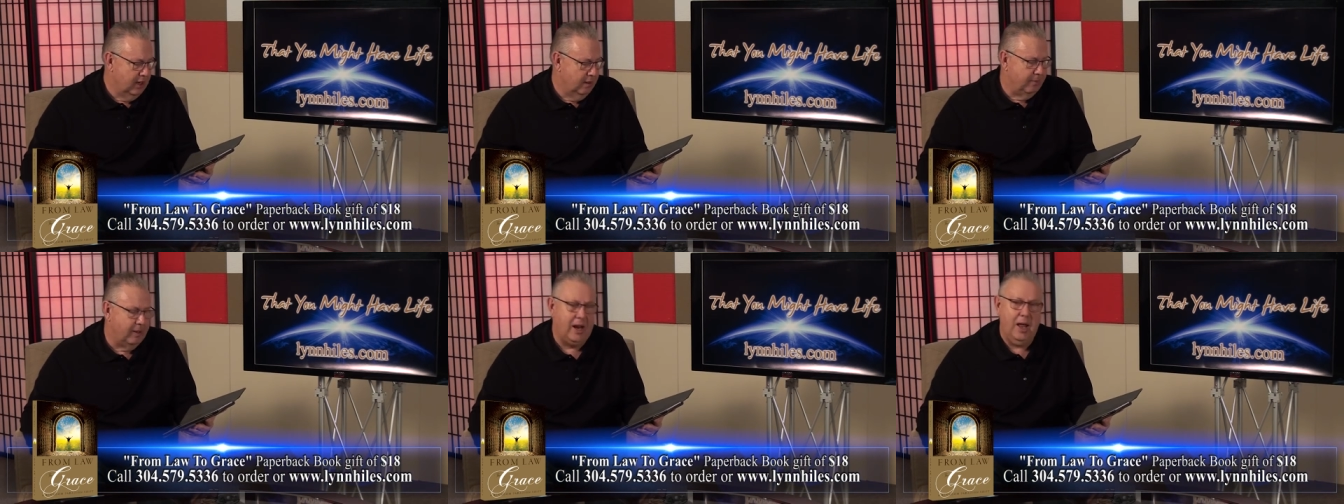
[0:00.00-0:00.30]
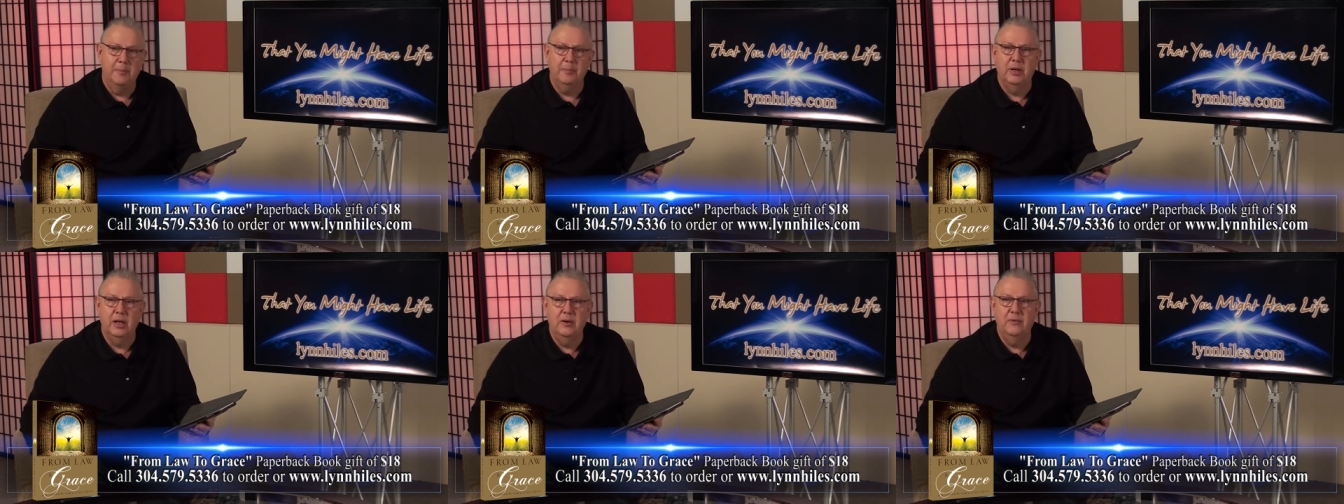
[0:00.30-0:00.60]
But
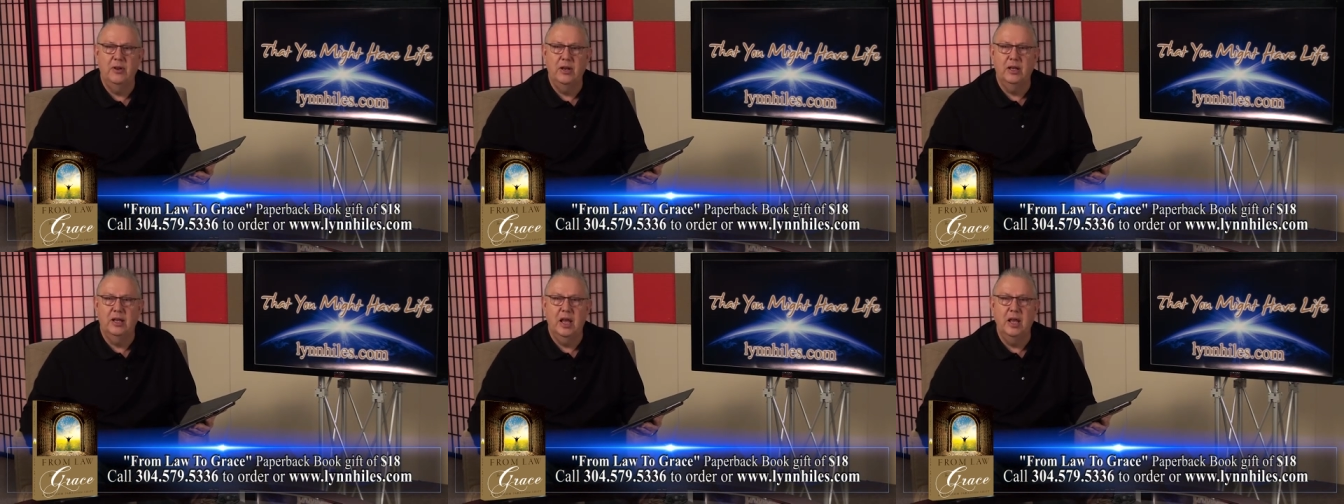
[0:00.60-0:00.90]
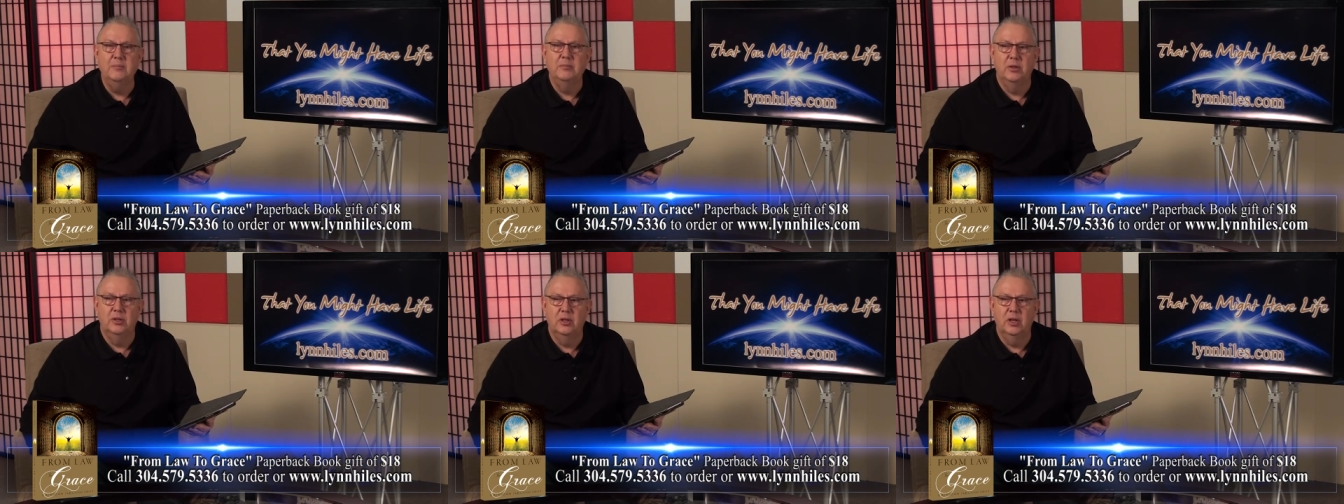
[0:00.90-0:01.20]
I believe He
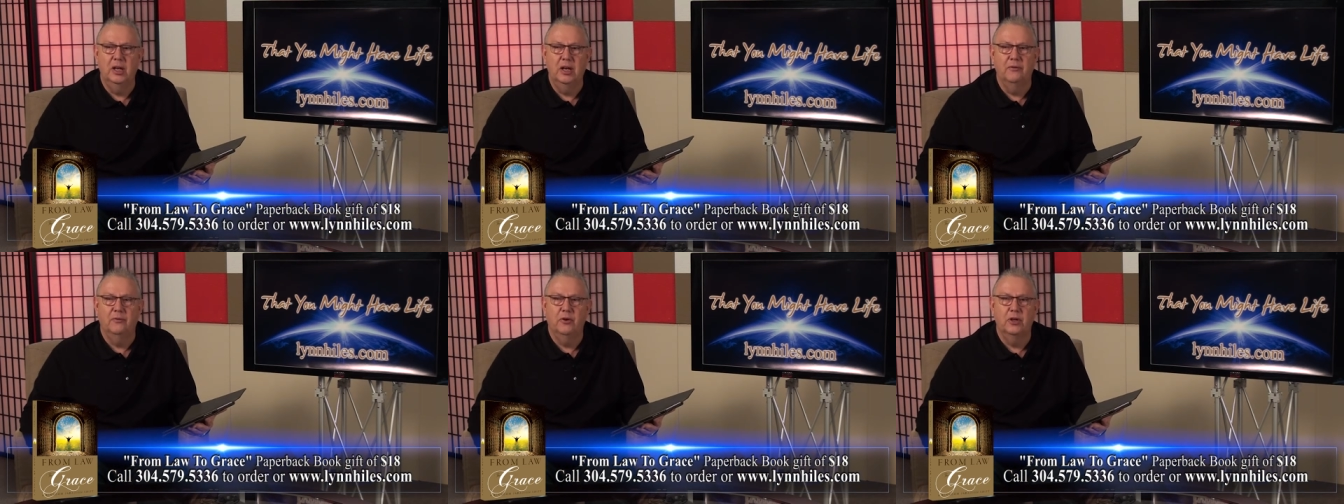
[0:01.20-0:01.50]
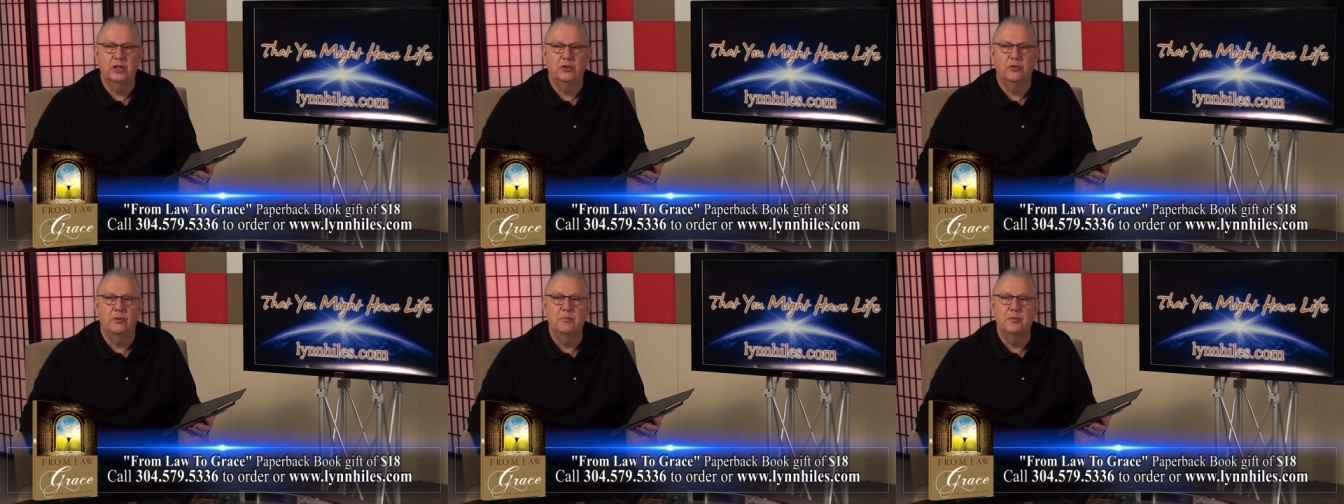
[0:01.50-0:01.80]
came to deliver
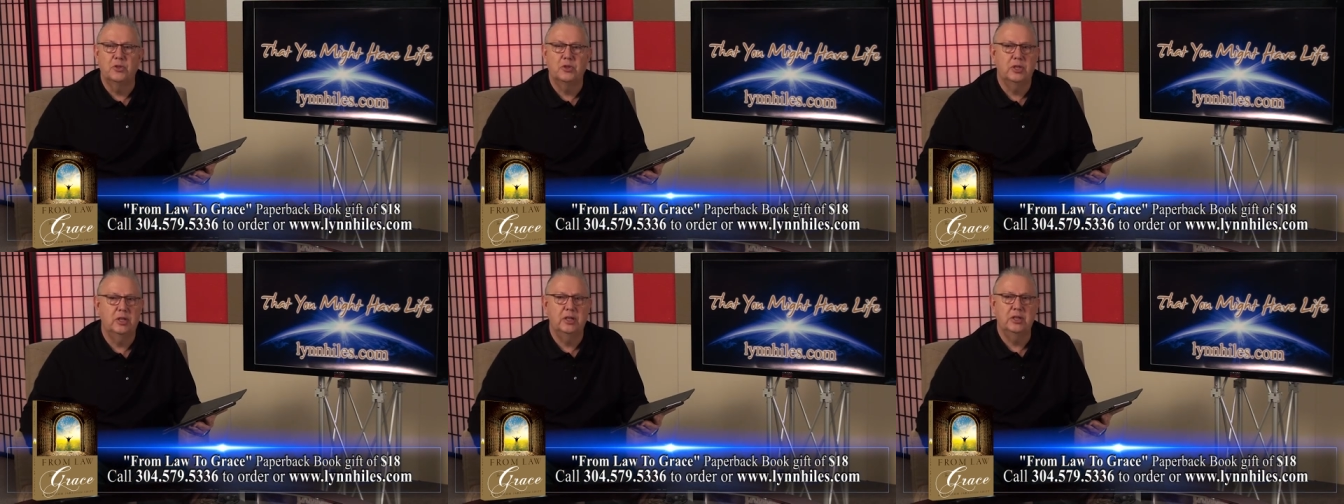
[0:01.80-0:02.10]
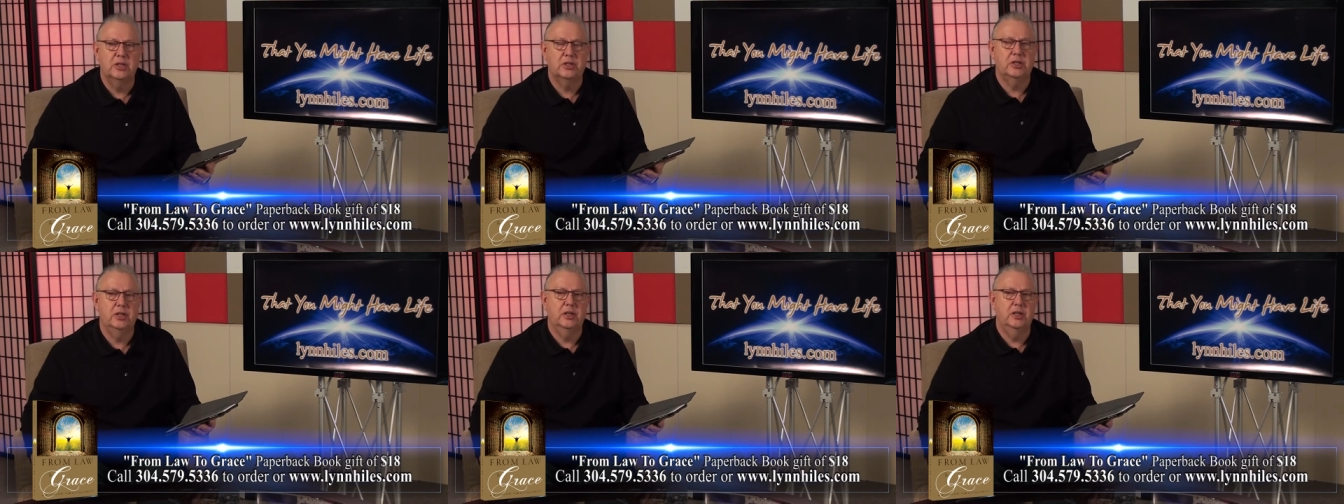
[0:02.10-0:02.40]
us from
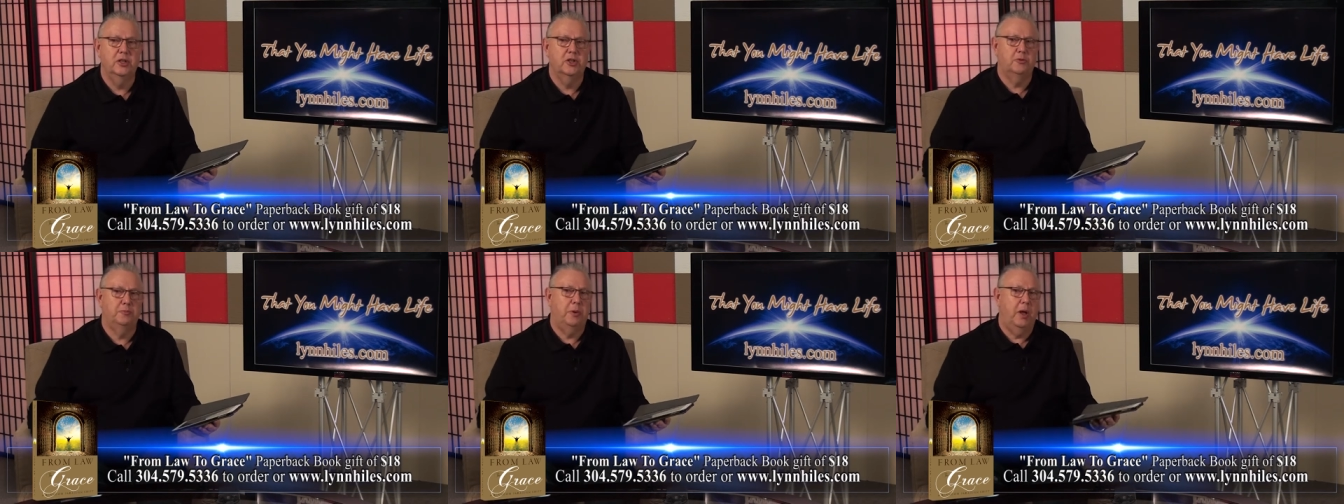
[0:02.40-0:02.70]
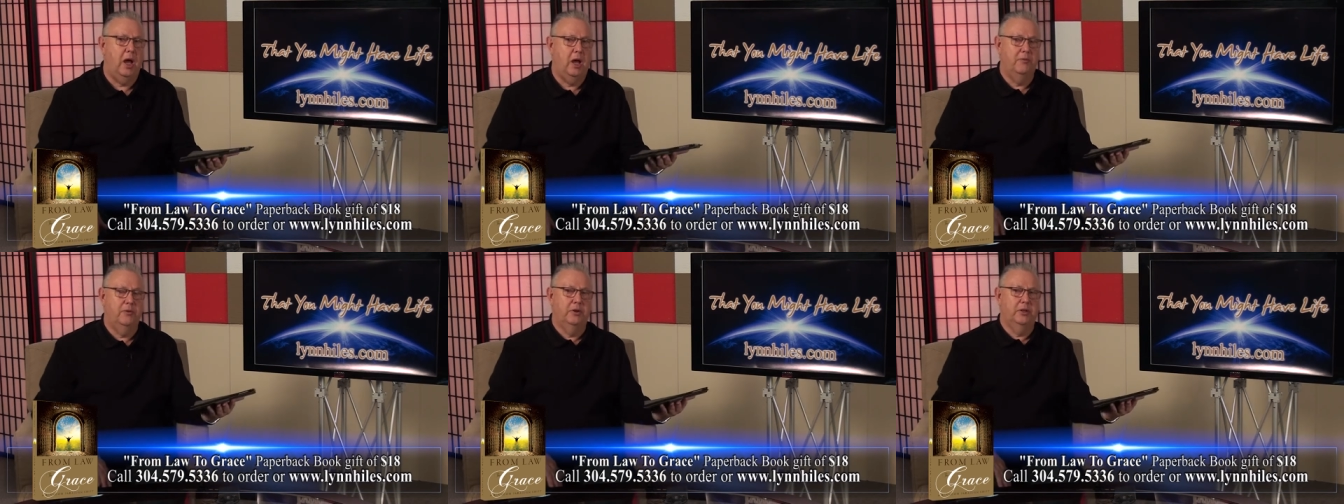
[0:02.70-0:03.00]
sin, sickness,
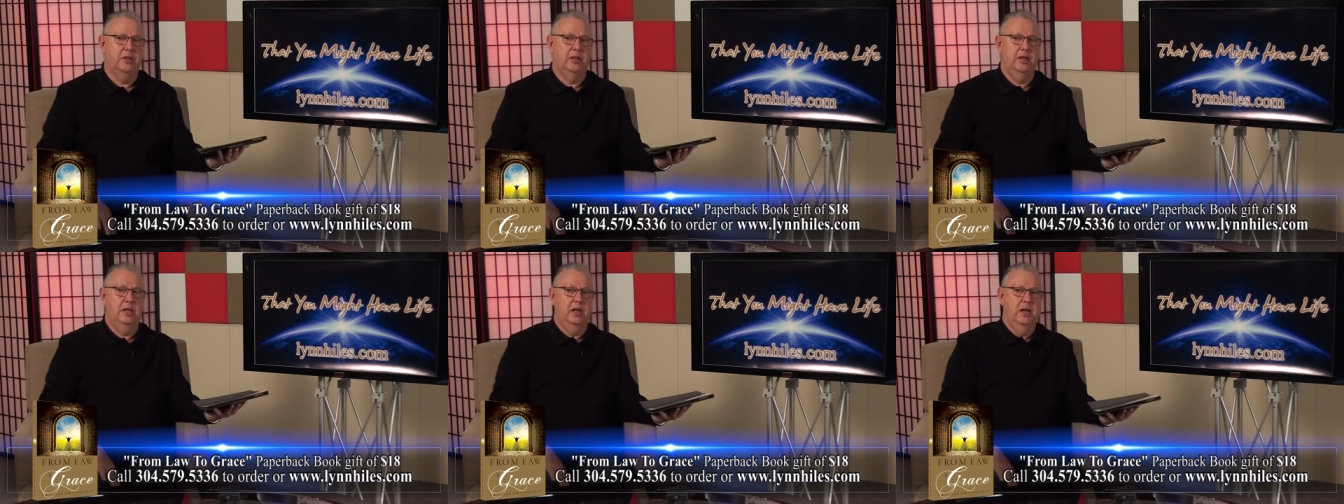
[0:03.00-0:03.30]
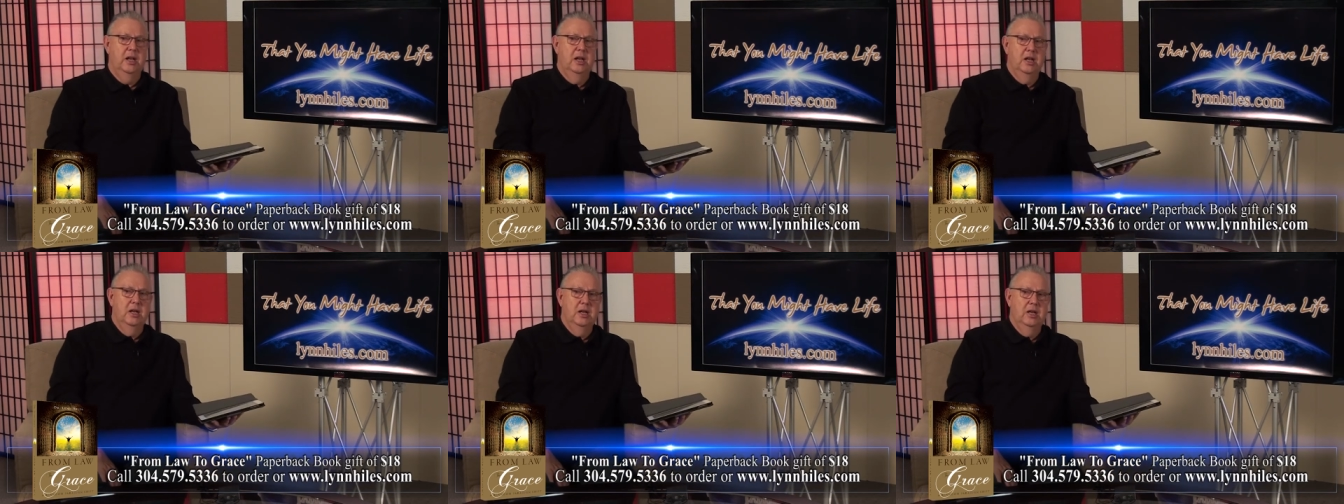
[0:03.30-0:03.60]

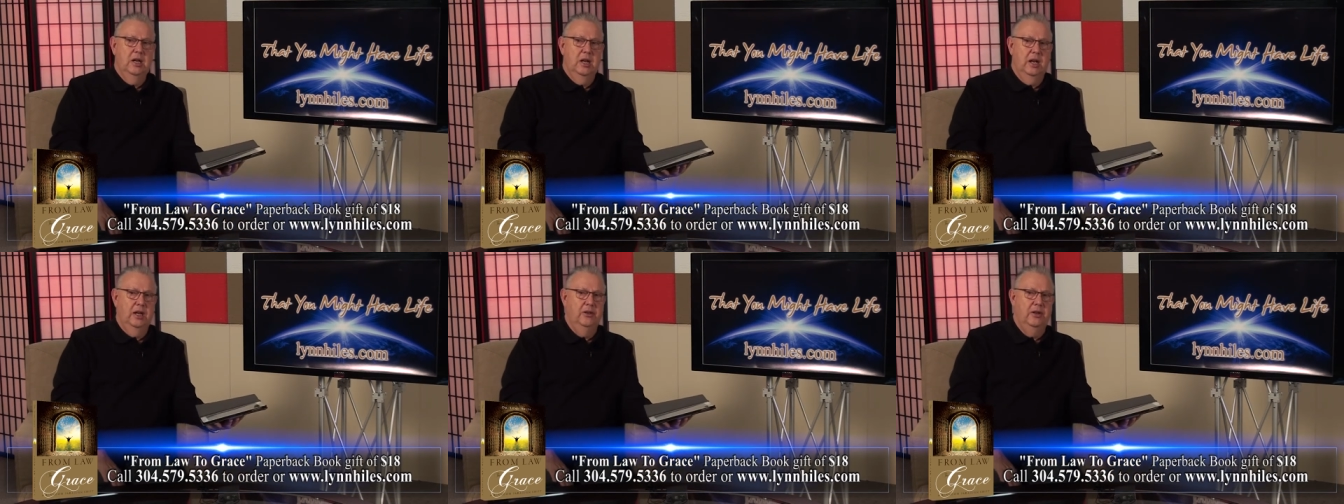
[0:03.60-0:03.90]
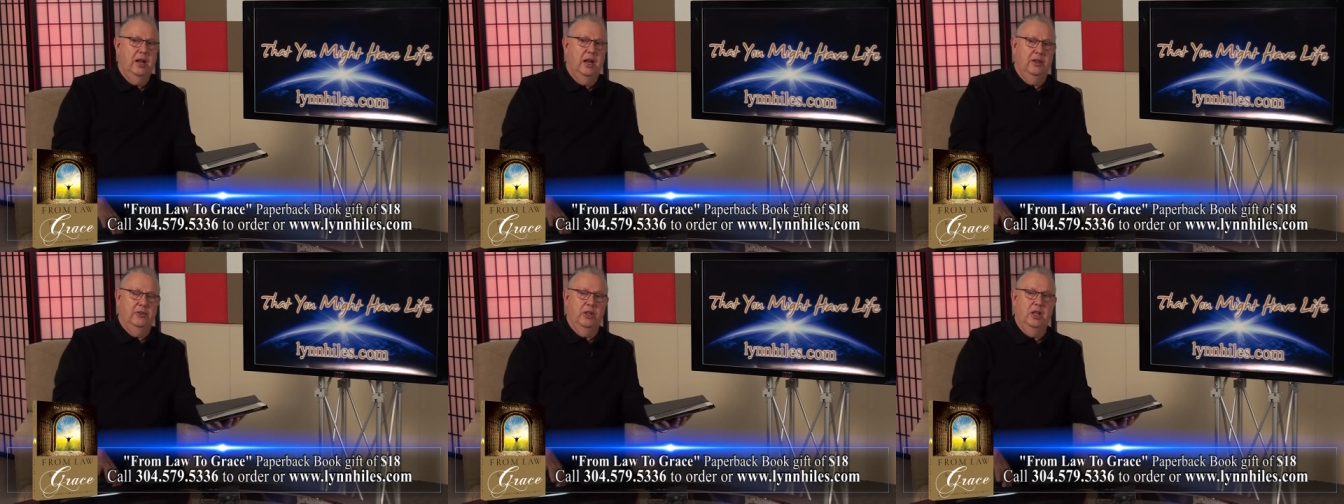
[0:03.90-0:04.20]
poverty, and
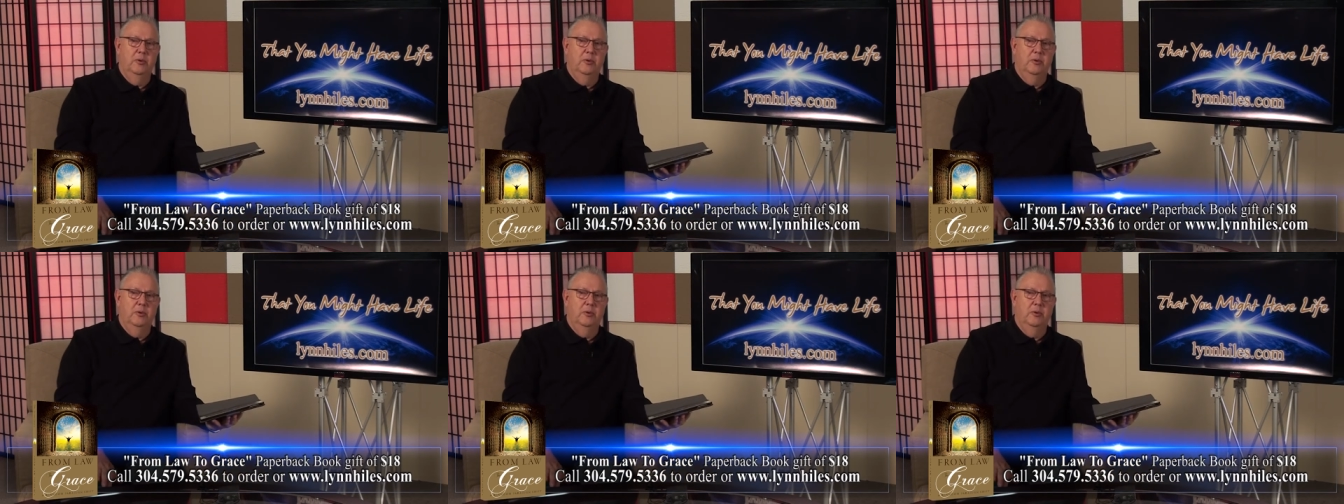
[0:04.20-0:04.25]
death.